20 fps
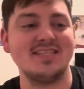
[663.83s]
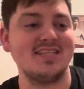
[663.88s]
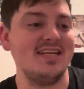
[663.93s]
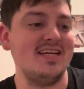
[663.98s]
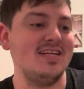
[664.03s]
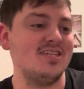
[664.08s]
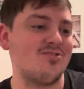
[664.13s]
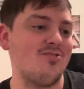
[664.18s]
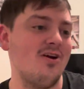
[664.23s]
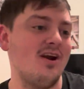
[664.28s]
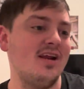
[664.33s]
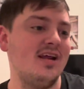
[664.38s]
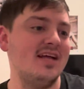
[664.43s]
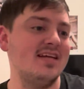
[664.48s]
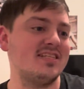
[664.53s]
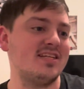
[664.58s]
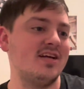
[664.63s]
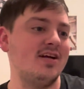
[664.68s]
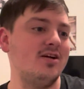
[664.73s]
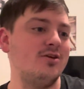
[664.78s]
He's credited
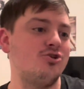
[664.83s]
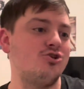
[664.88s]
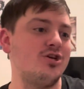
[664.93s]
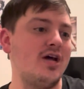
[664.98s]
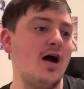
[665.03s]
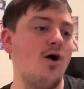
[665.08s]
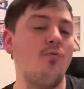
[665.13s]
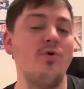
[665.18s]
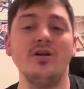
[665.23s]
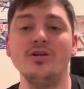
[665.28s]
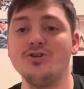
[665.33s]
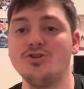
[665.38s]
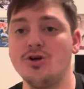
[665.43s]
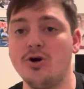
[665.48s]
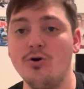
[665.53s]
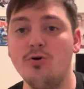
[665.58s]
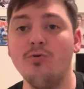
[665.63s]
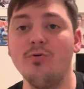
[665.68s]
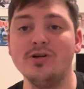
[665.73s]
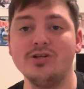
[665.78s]
as Zhao
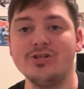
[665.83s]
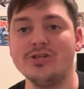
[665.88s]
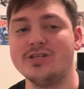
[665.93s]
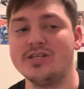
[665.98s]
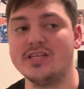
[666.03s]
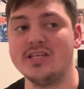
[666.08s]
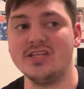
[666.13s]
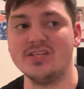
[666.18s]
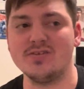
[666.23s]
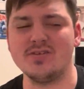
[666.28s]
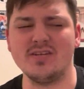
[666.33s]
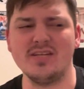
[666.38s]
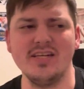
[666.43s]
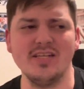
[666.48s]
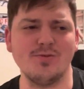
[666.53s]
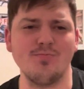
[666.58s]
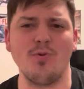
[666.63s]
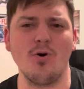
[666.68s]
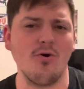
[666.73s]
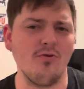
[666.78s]
Wenzhou, which is
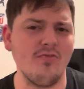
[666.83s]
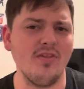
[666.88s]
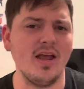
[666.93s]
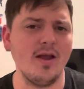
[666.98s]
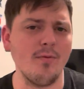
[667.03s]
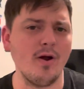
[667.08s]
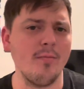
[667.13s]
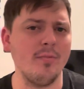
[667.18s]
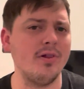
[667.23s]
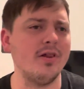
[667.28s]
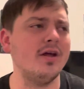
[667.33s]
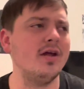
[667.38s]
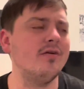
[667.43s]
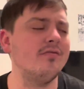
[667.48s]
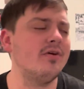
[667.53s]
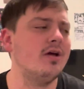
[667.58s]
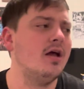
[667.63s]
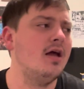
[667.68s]
his birth name, I believe.